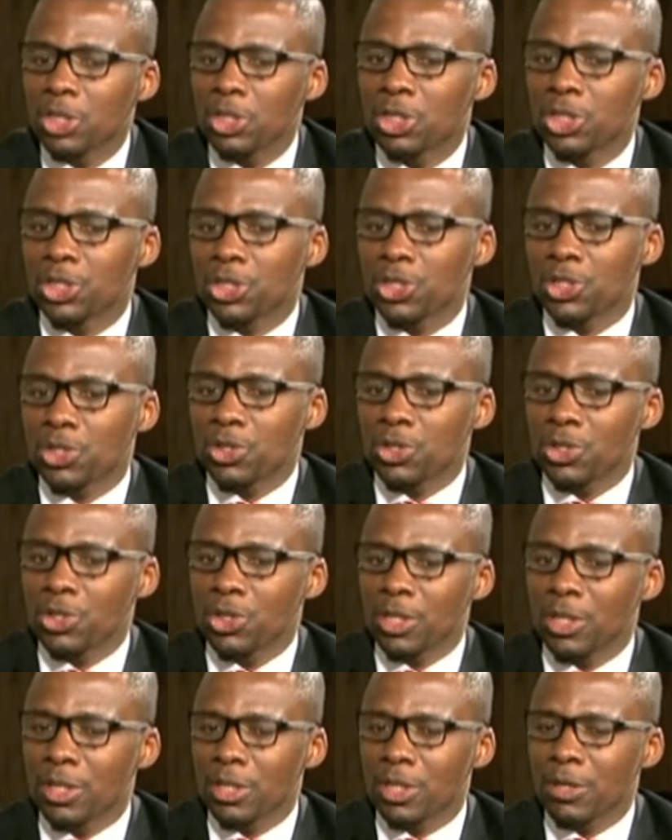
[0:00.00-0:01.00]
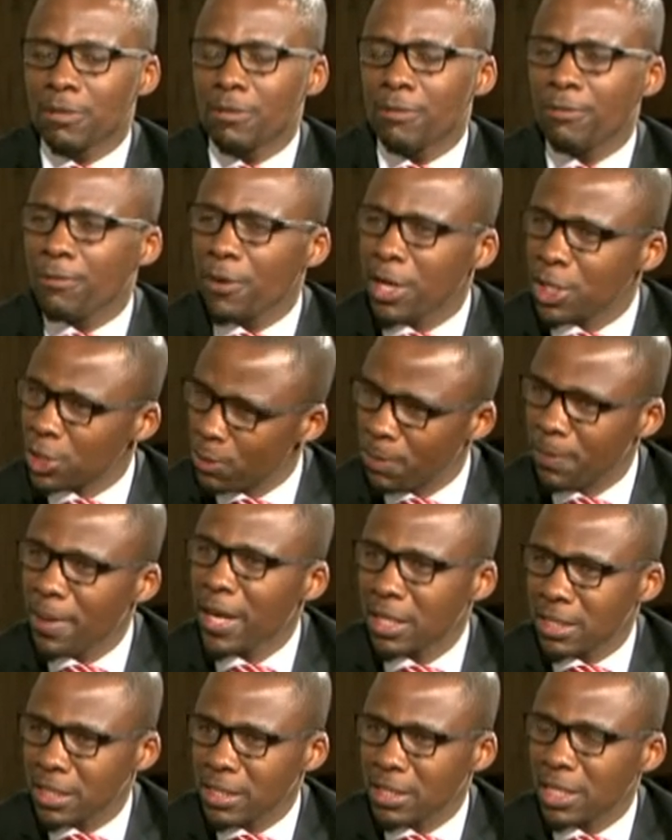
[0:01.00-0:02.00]
just the fast
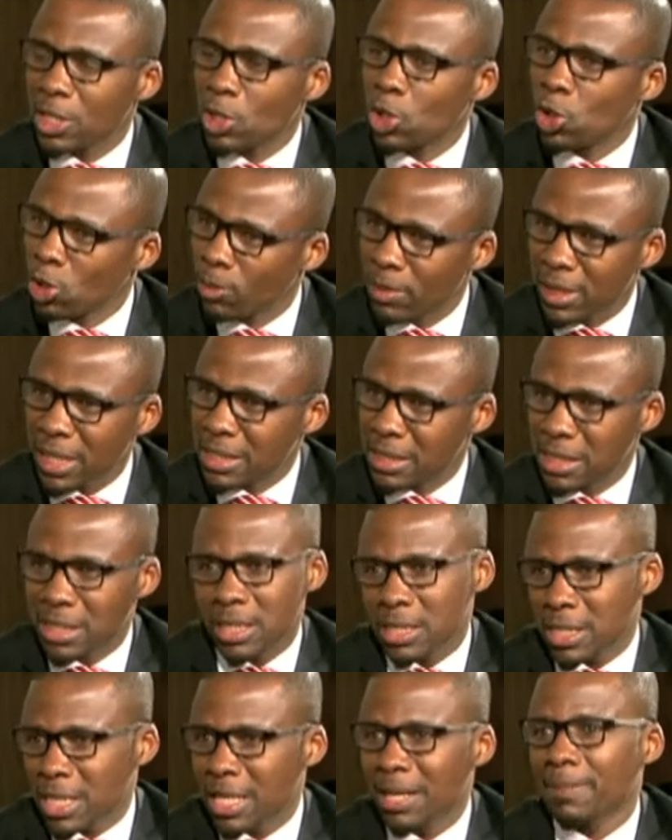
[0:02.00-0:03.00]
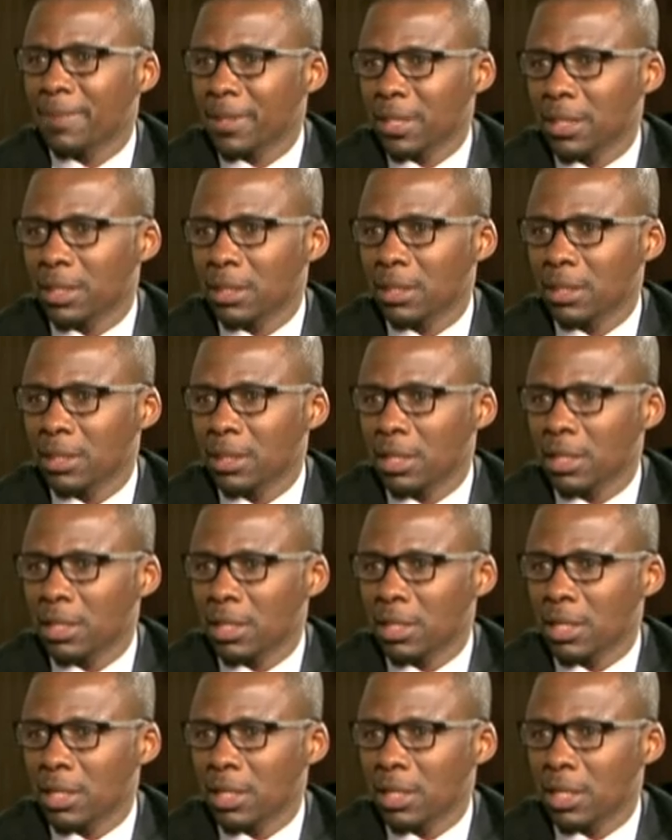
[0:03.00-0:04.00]
pace that globalization is happening,
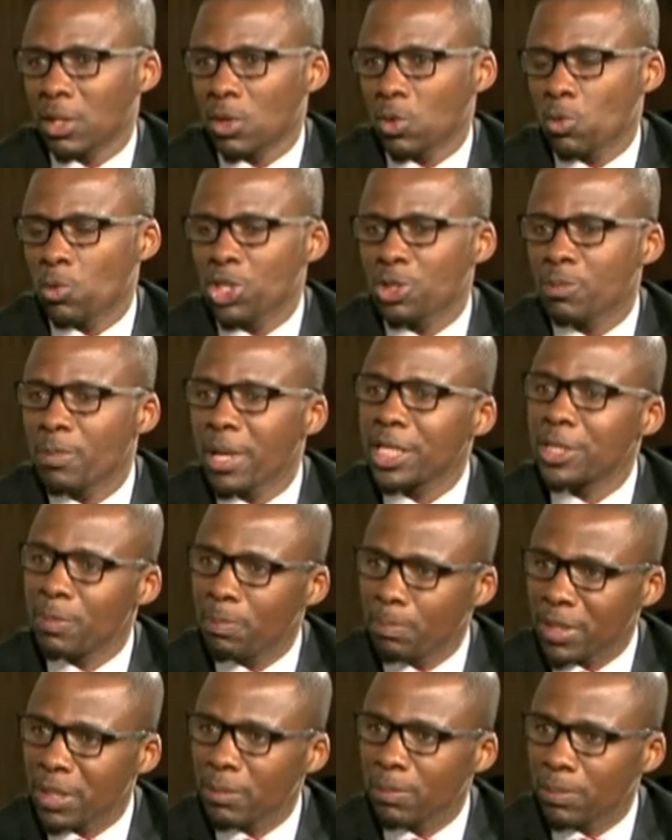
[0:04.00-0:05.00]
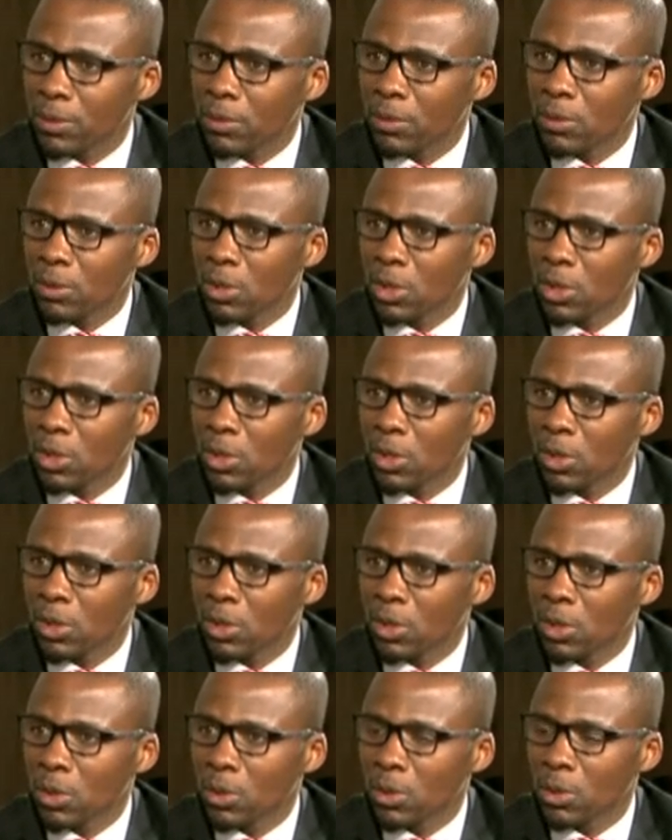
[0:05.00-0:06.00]
which makes people
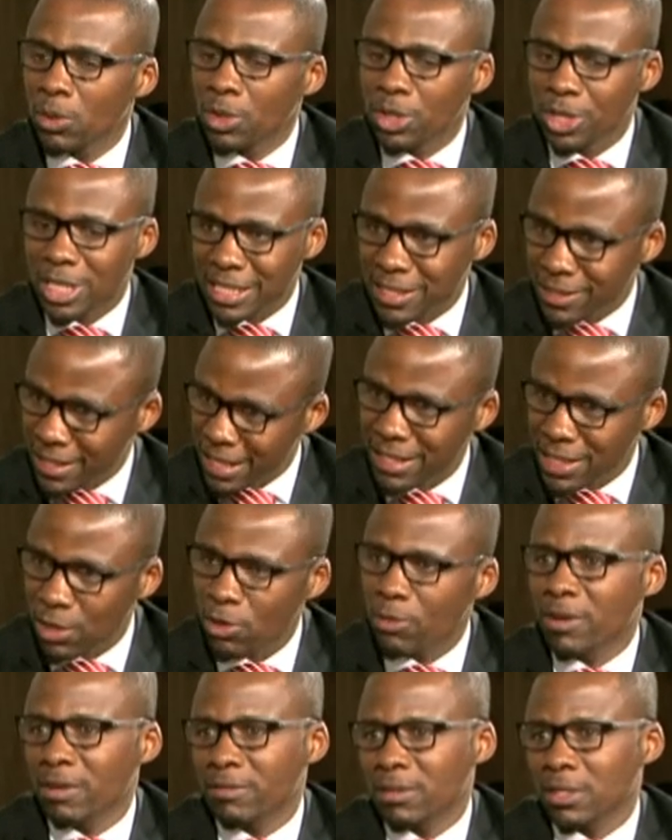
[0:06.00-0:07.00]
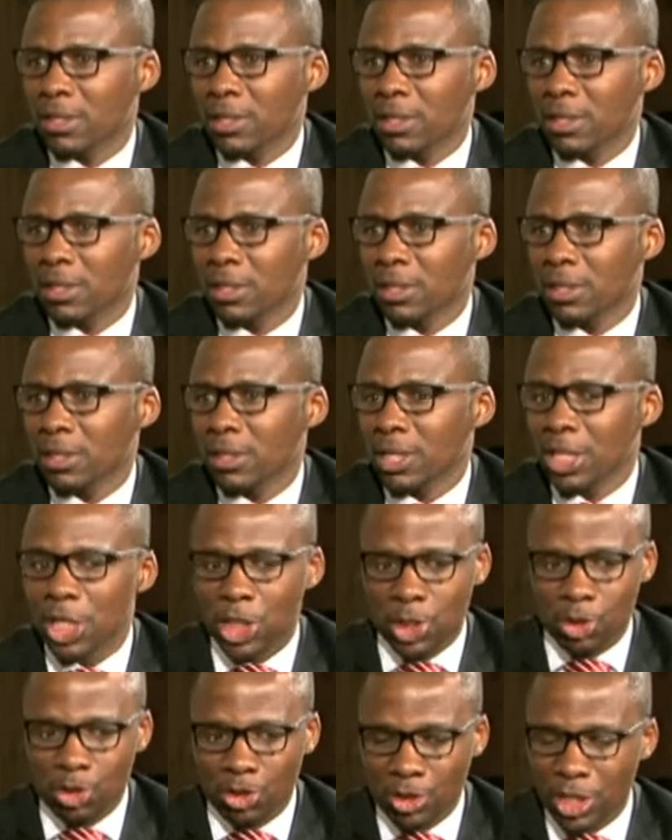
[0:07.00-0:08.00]
the center of everything.
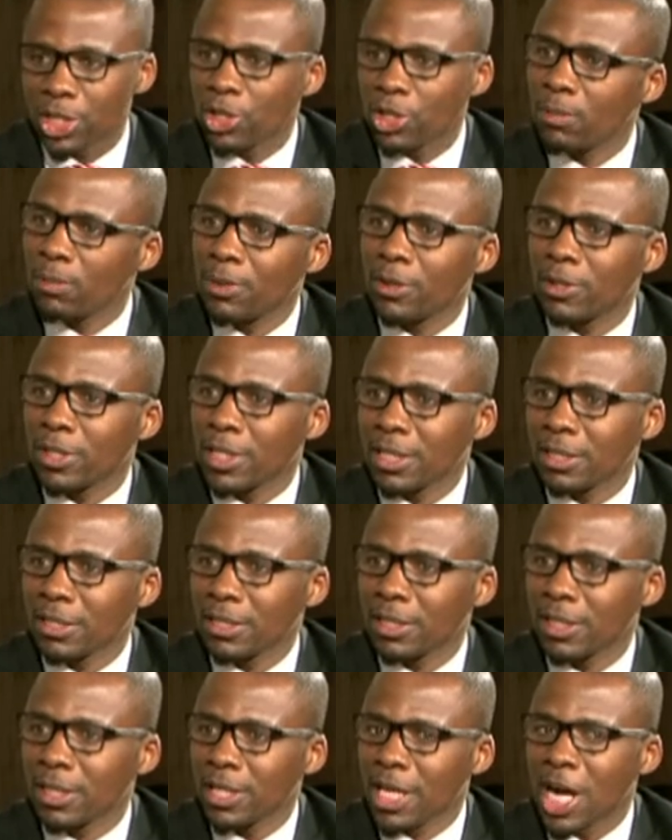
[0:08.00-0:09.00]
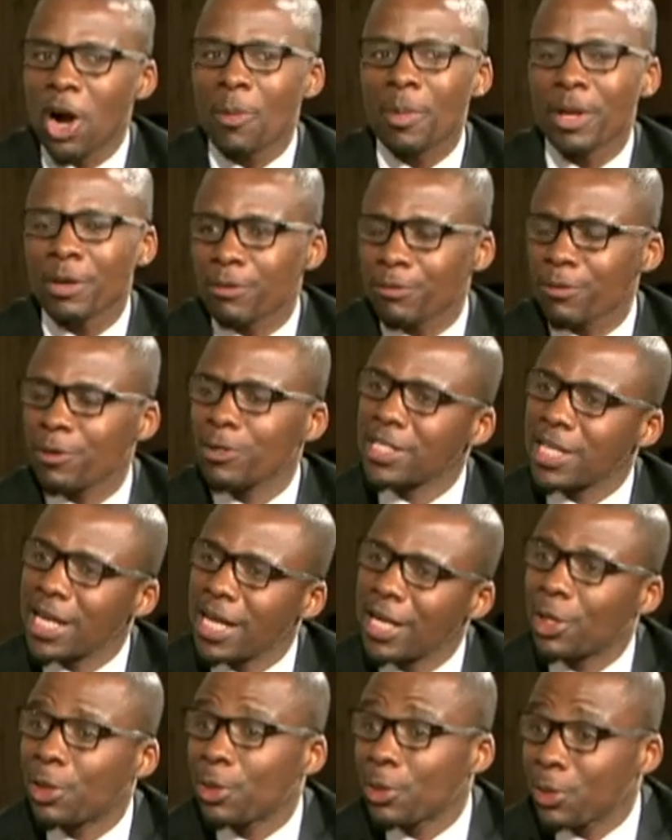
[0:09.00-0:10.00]
It's not really product. How many phones
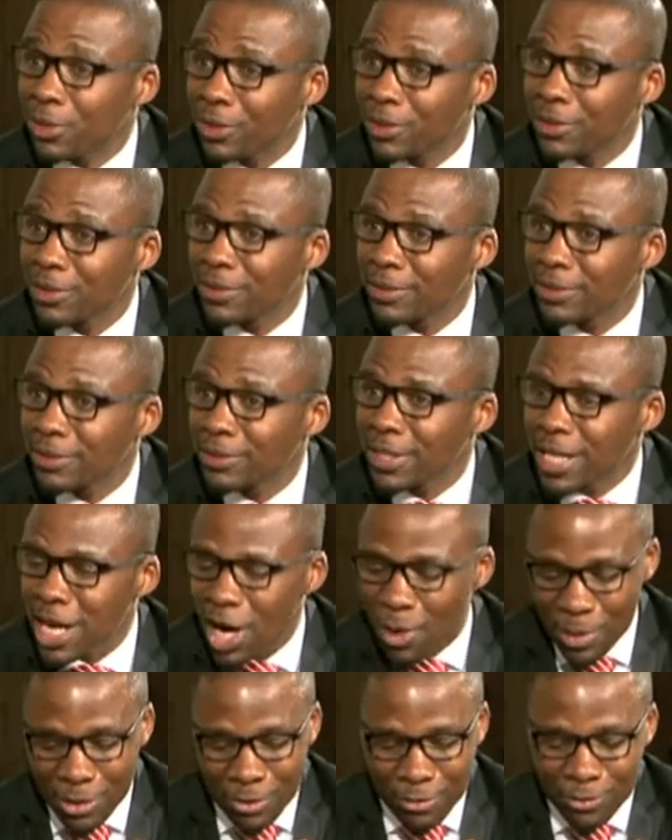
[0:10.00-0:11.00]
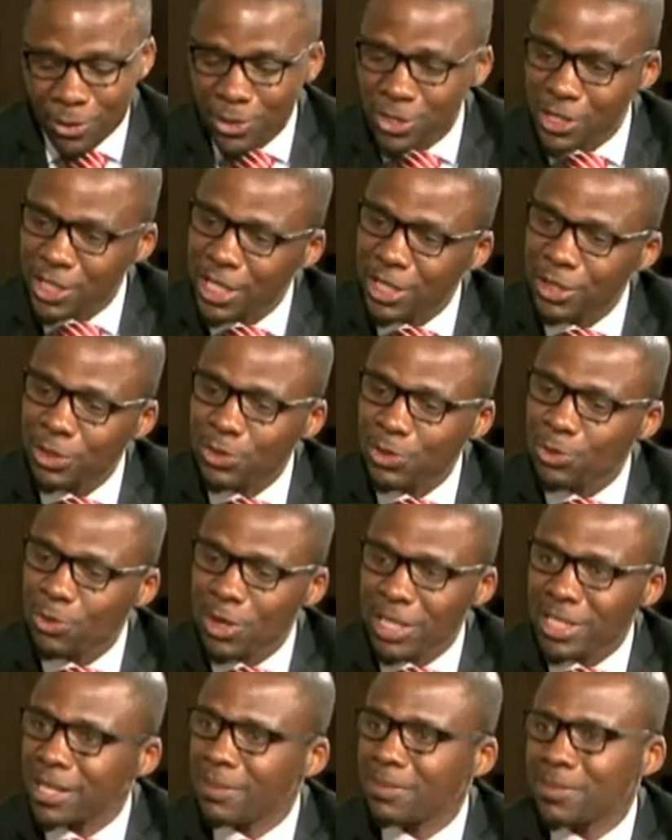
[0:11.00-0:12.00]
are good? How many phones can do
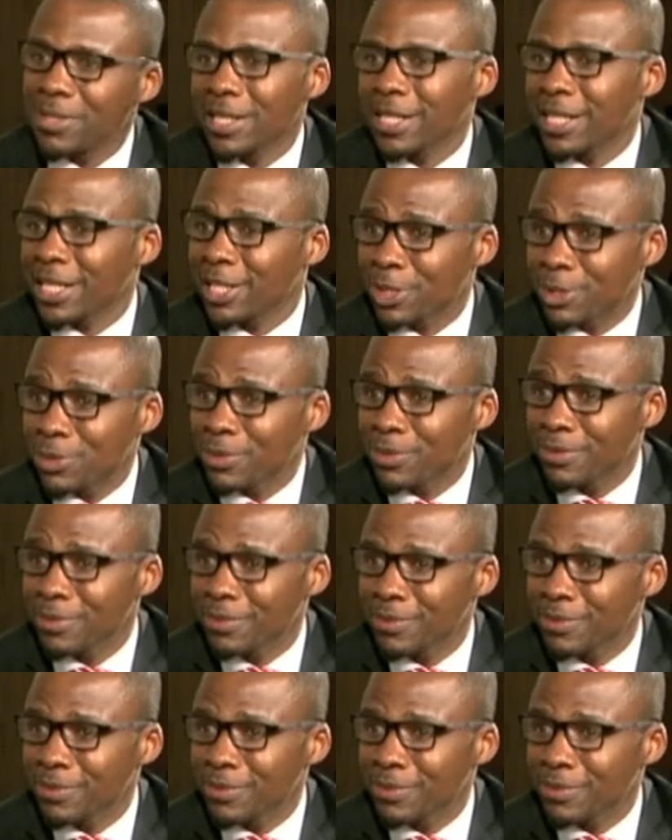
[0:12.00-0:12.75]
what Samsung can do?